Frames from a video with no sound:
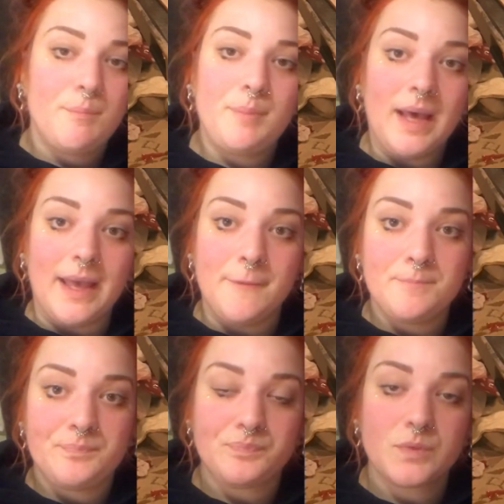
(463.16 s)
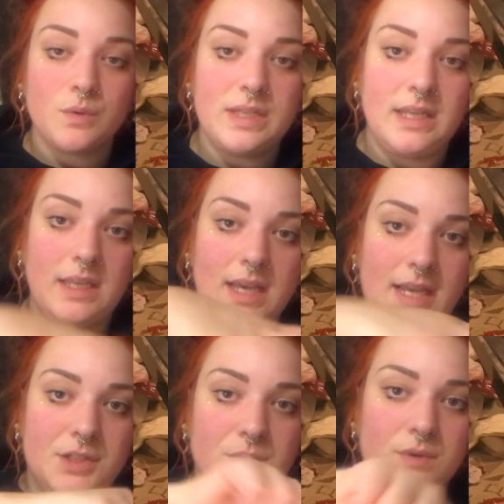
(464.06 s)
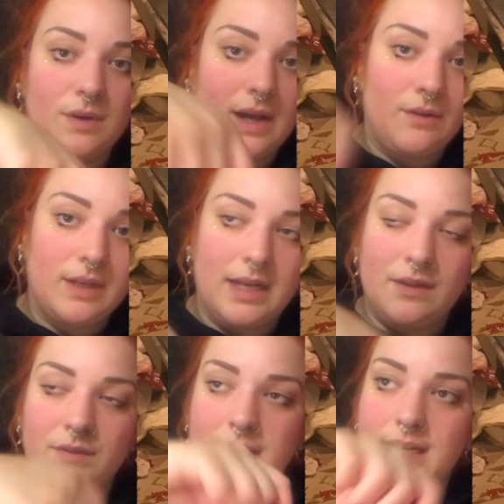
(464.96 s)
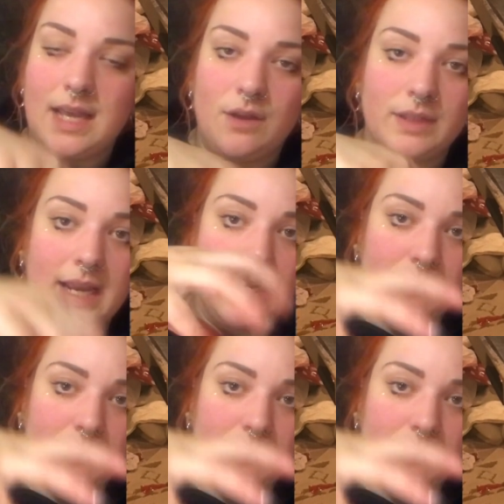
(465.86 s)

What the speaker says: But I drew out kind of like an outline,